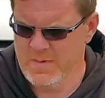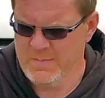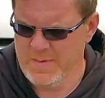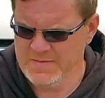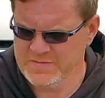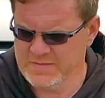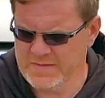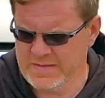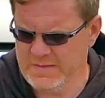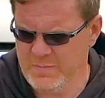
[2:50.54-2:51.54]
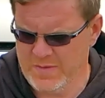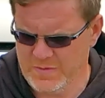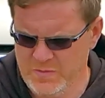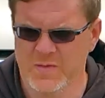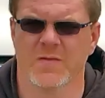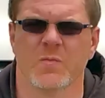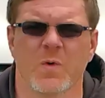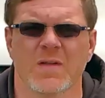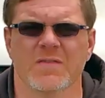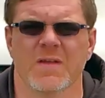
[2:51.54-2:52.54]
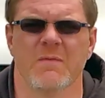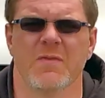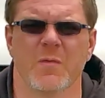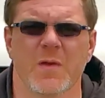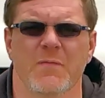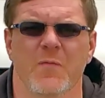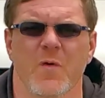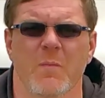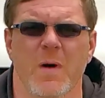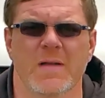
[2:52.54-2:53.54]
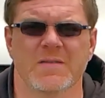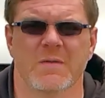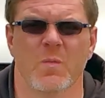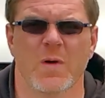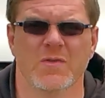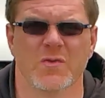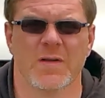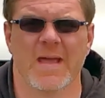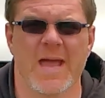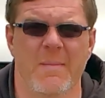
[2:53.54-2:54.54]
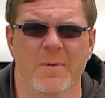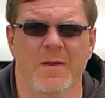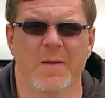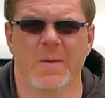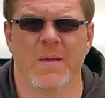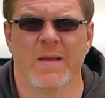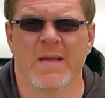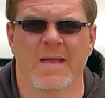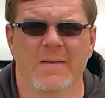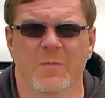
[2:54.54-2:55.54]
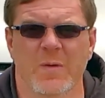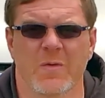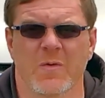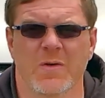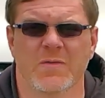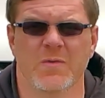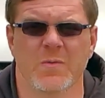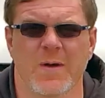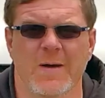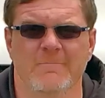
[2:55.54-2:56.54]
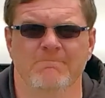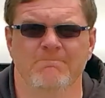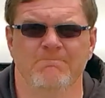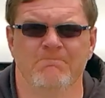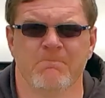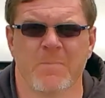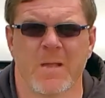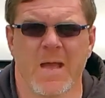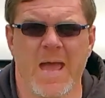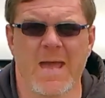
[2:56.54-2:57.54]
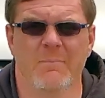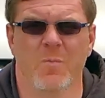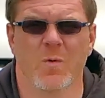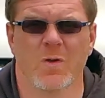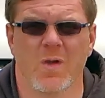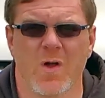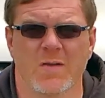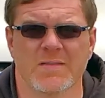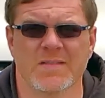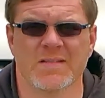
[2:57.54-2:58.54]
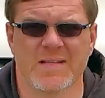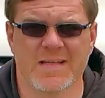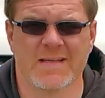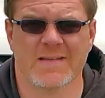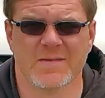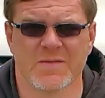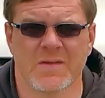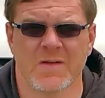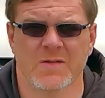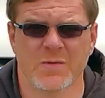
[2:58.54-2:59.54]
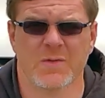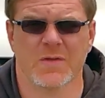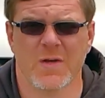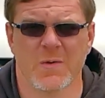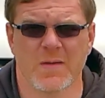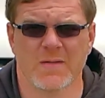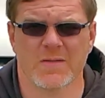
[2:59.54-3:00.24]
Basically, we can do this once every 3 to 4 months. And what's going to happen here is we are going to add more gloss and slickness to the coating.